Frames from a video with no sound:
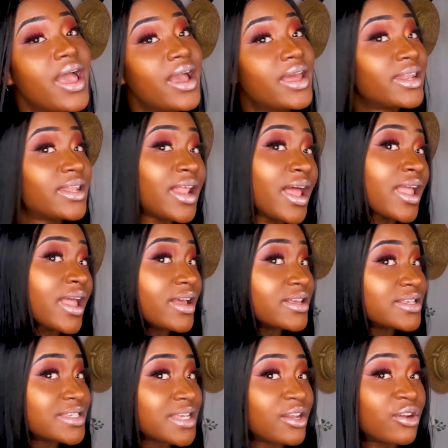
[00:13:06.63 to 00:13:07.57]
And like
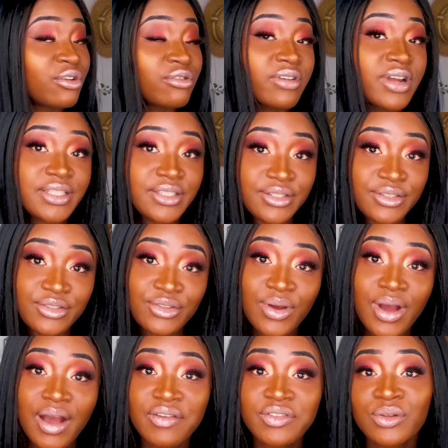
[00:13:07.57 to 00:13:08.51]
I said already,
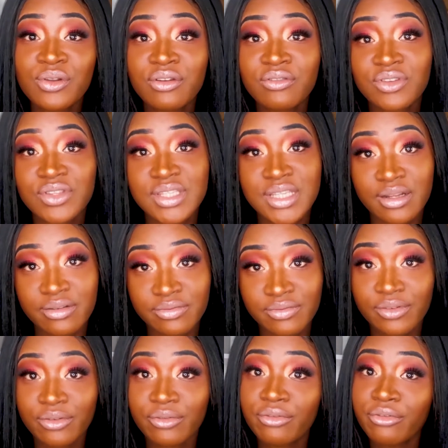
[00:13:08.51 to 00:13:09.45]
you have to love yourself
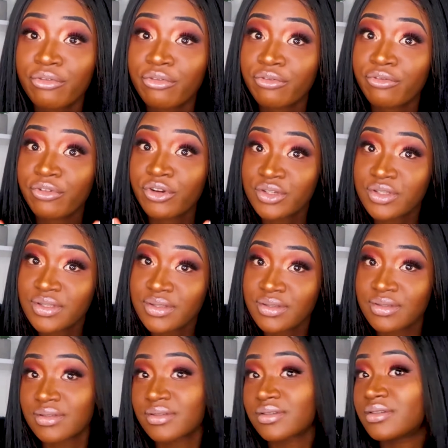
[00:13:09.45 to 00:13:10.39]

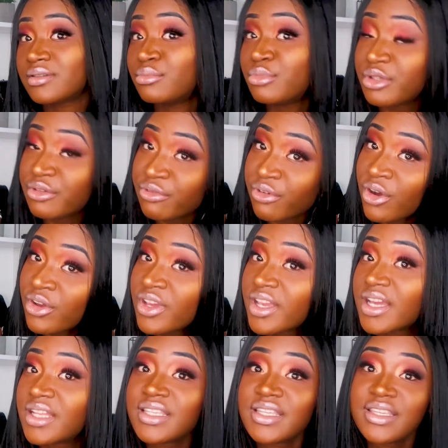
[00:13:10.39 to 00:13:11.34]
first before
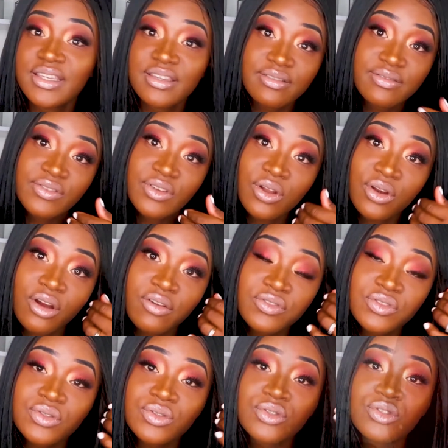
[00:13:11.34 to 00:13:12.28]
you can give your love to